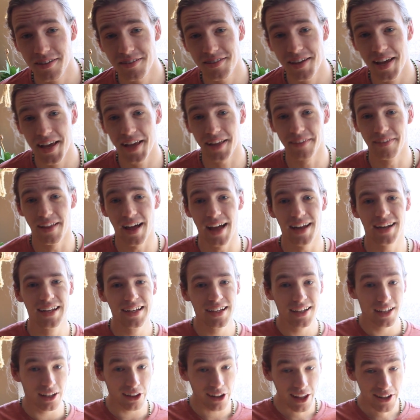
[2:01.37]
saying that,
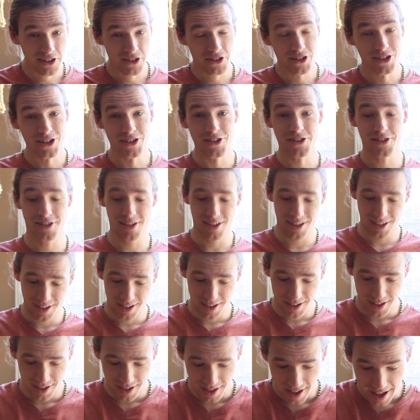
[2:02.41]
let's just
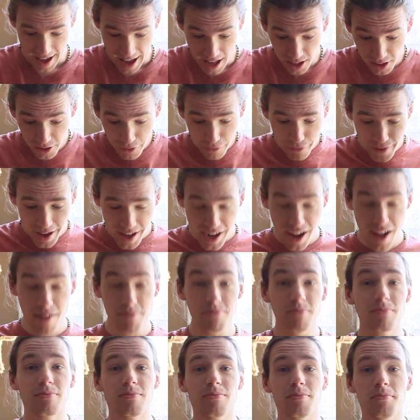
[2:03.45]
elevate
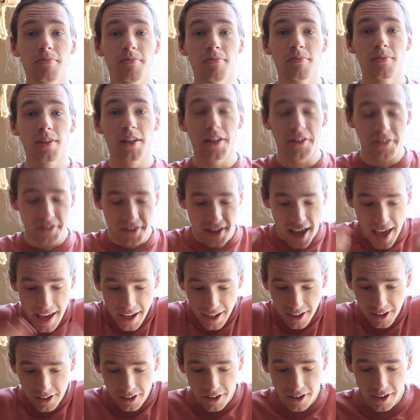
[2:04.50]
up,
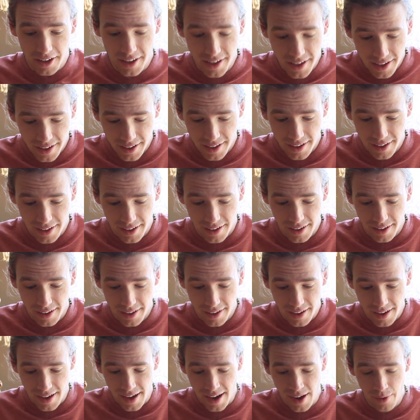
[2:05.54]
take a look
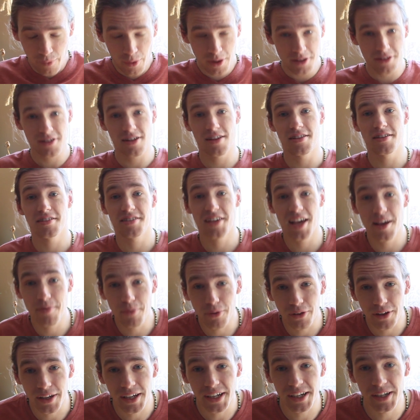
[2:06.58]
at what's on the
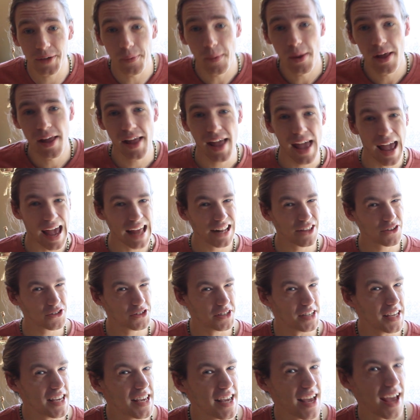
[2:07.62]
table here, and you'll
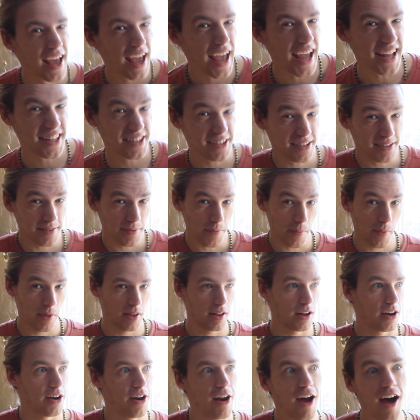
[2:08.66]
see it's
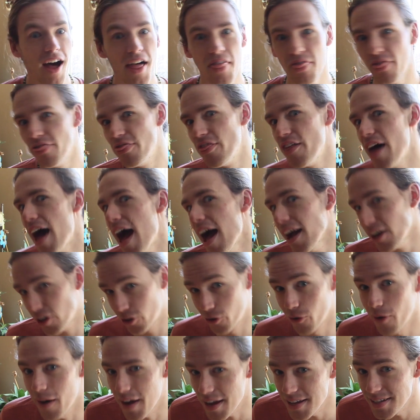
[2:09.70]
not that
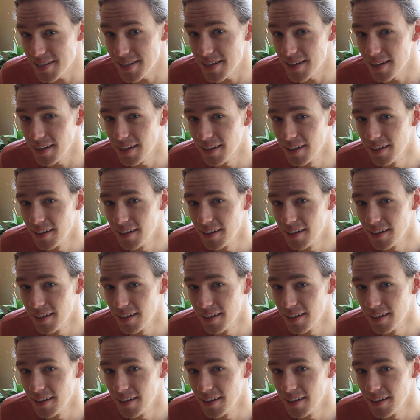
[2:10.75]
crazy.